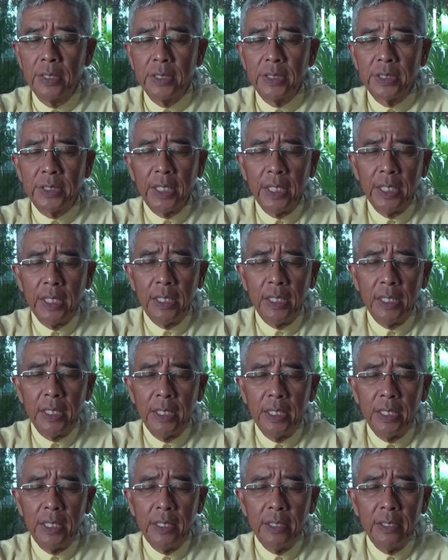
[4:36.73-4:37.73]

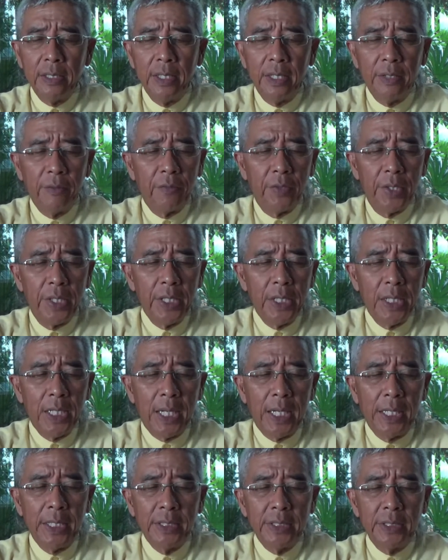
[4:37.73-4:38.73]
Suddenly, they
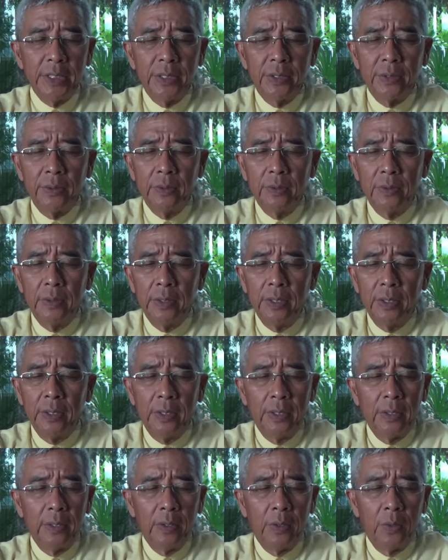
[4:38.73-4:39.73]
realized
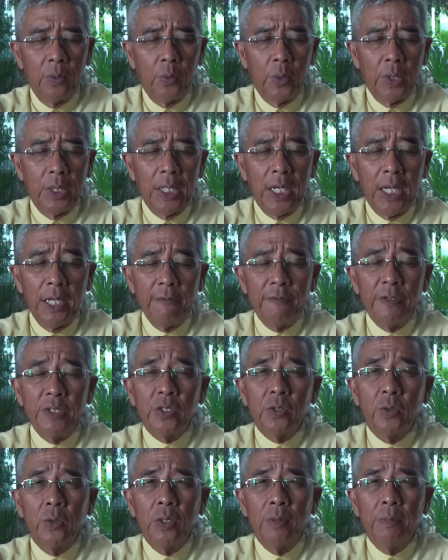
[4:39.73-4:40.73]
what life
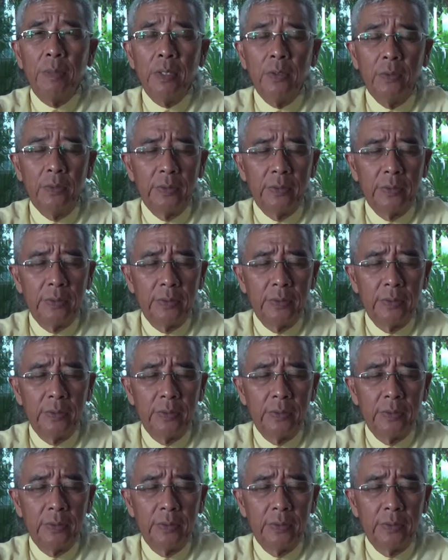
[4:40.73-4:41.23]
is all about.